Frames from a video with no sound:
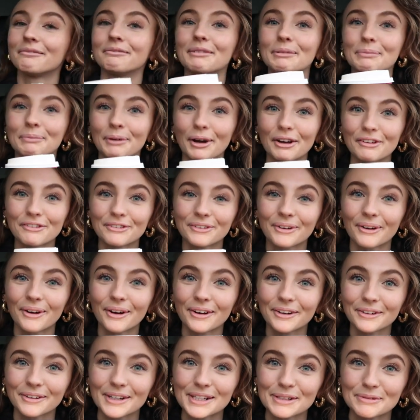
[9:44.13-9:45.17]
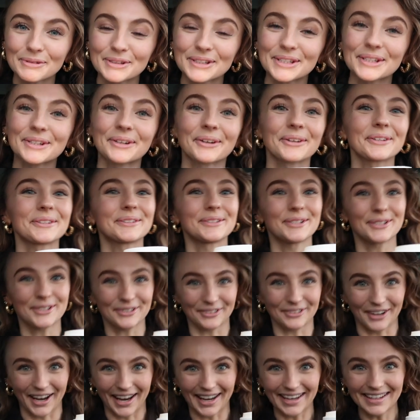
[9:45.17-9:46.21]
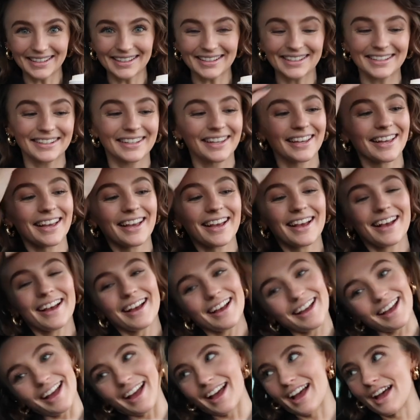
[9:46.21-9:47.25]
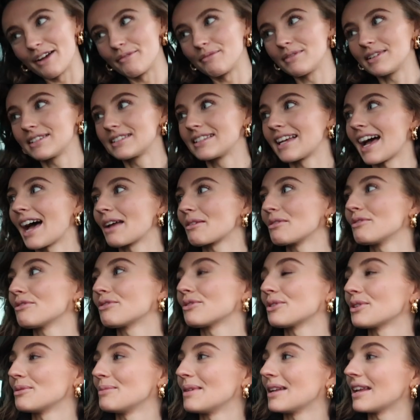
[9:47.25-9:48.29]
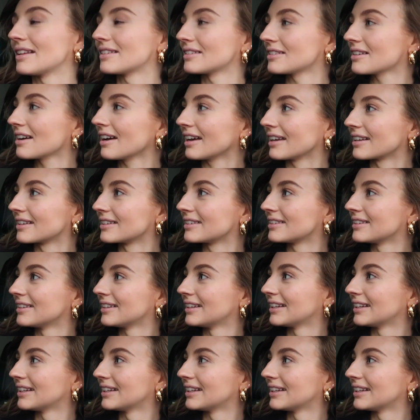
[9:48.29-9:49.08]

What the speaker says: We both got a Christmassy Costa drink. Dad went for the mint, is it nice?